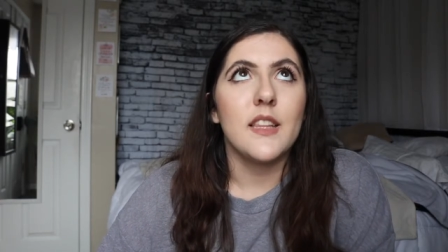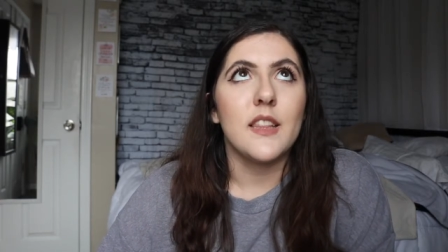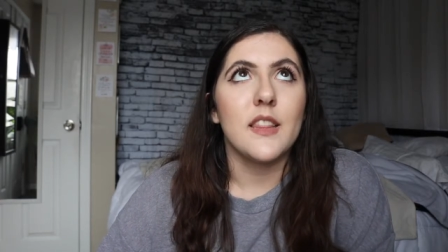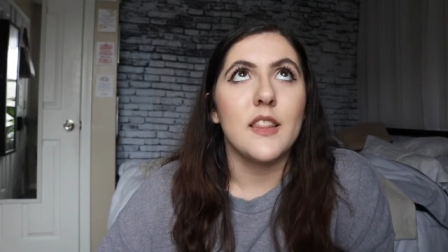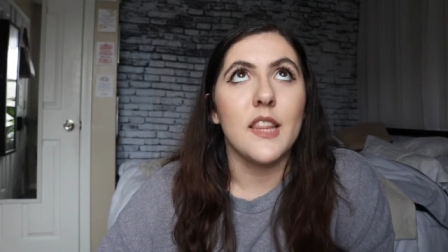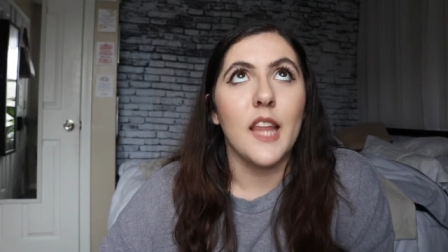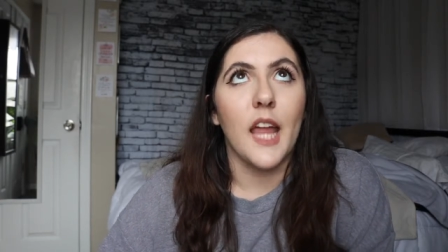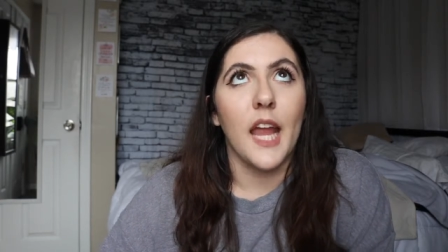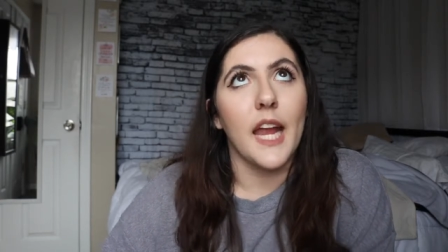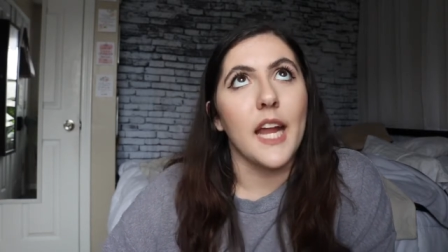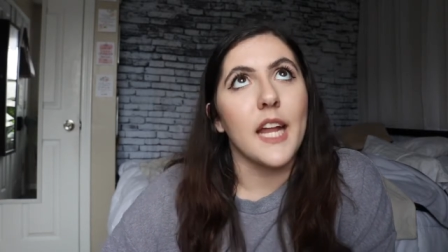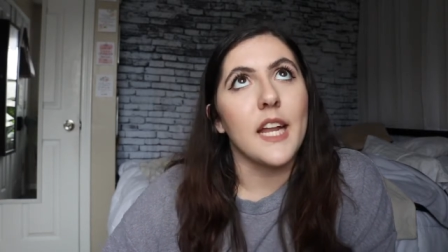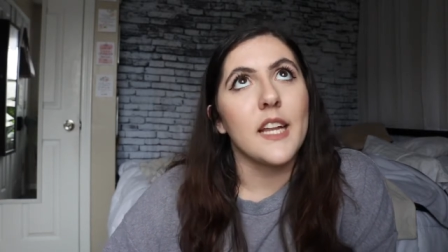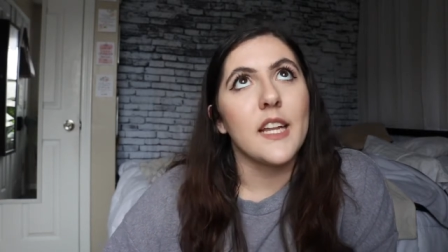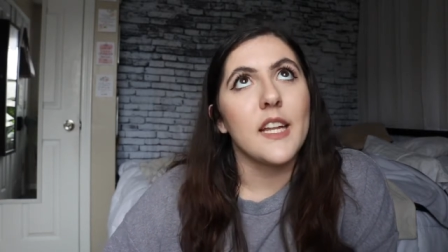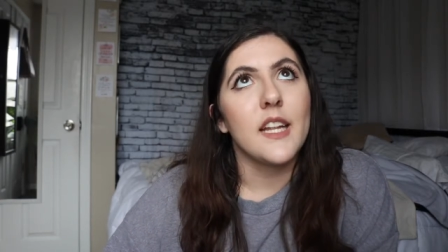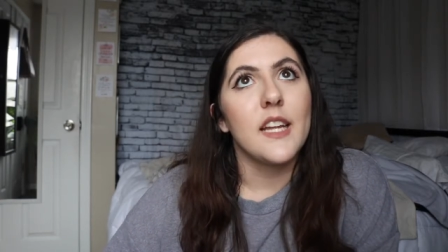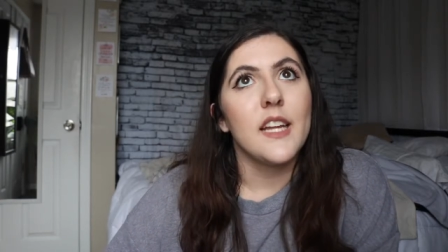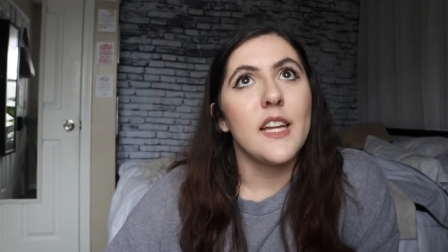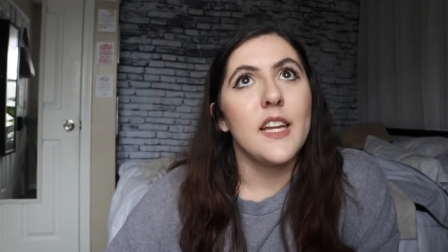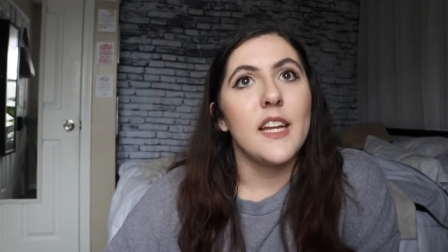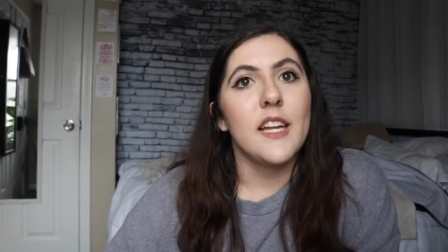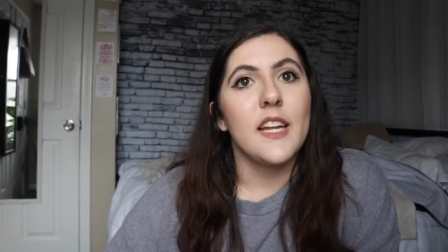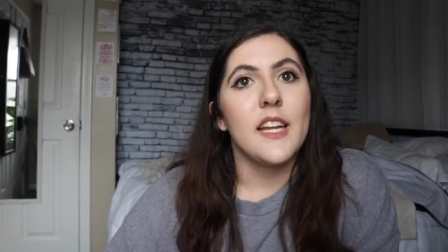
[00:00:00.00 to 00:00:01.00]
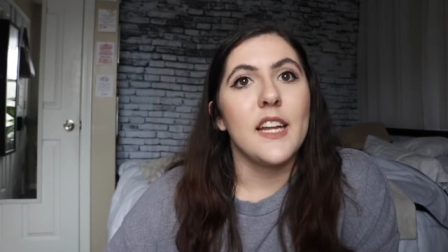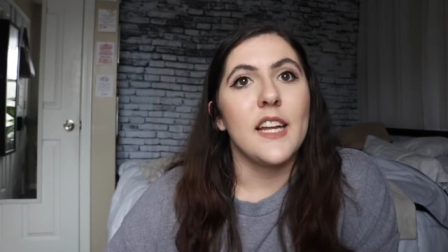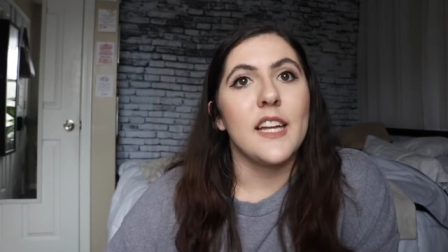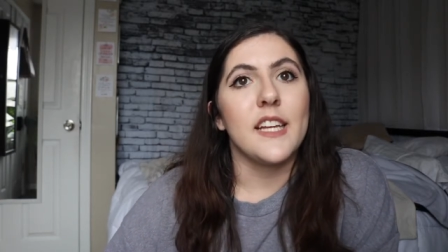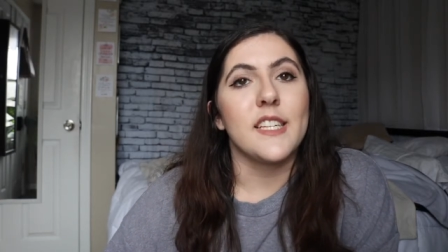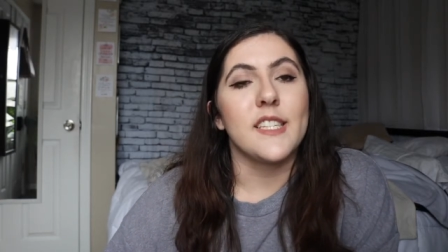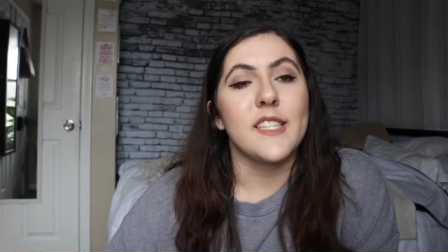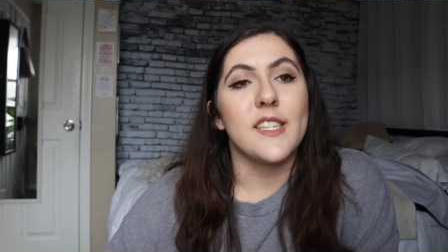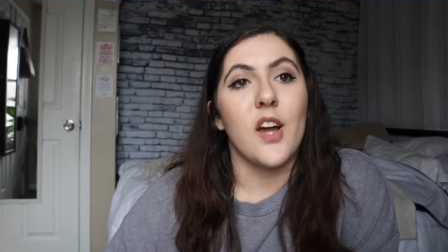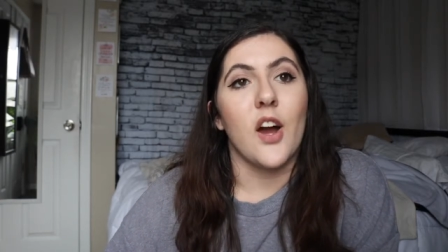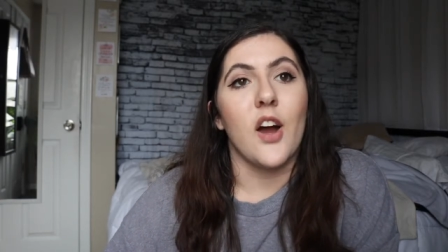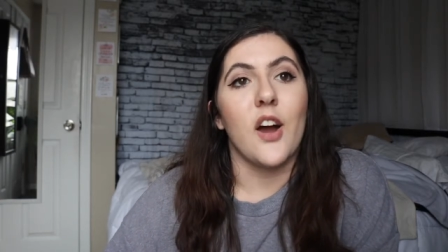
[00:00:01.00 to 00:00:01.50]
late
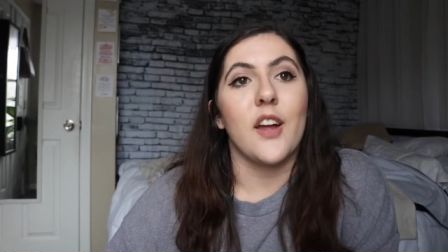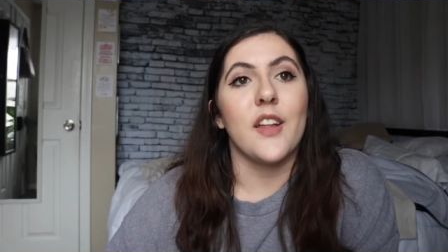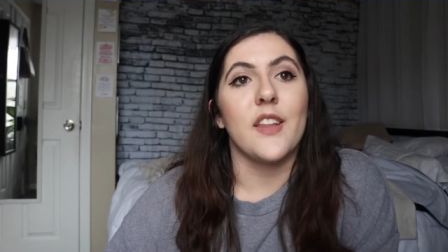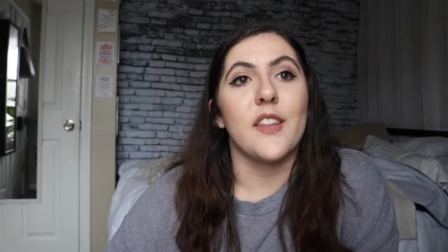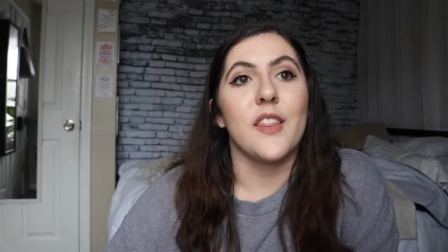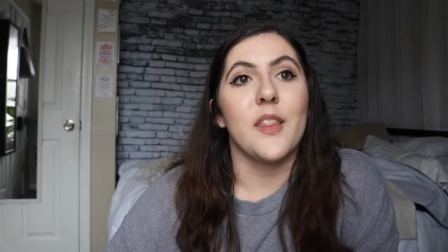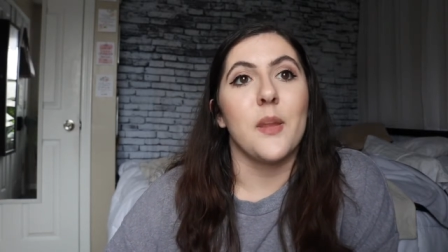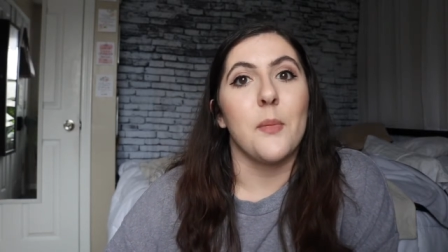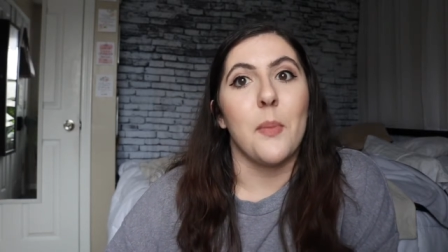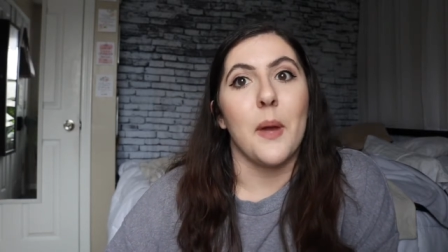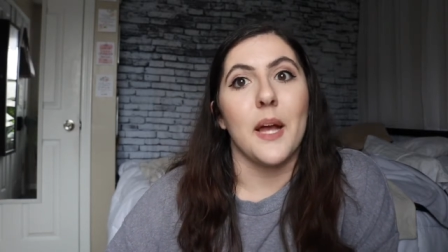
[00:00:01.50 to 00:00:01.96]
is not the